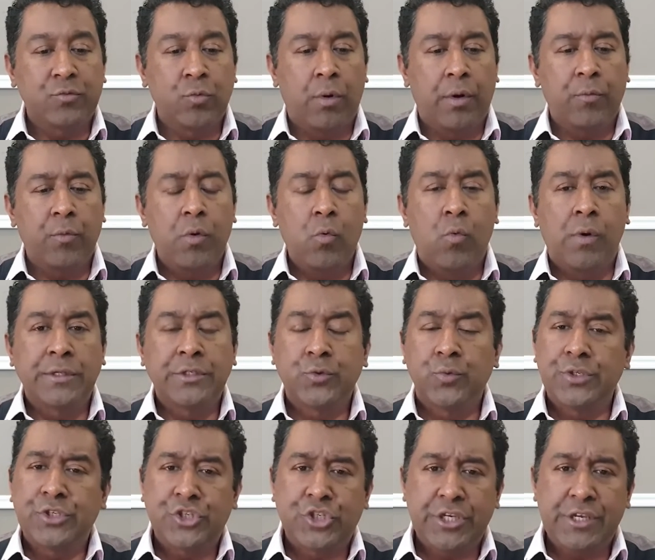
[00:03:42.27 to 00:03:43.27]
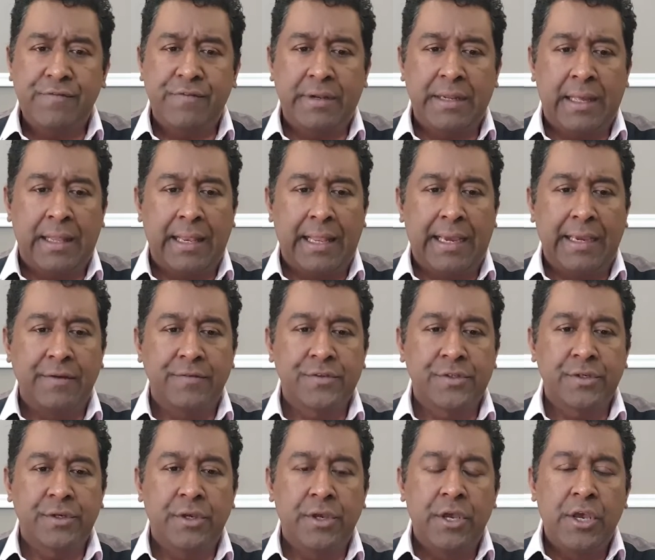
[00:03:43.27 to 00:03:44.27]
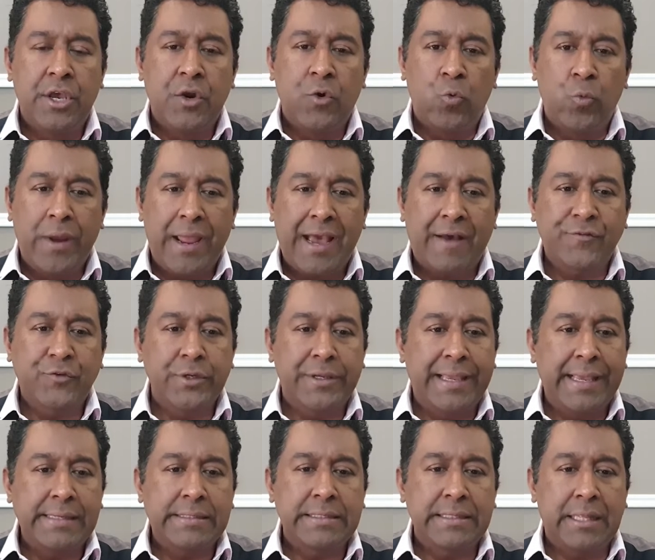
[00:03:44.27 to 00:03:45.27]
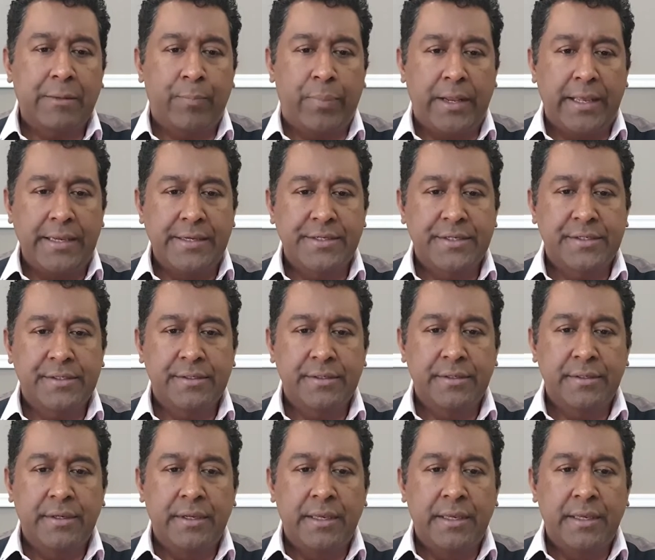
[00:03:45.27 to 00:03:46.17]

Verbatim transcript: what we want to achieve in our lives. We have to get to that place.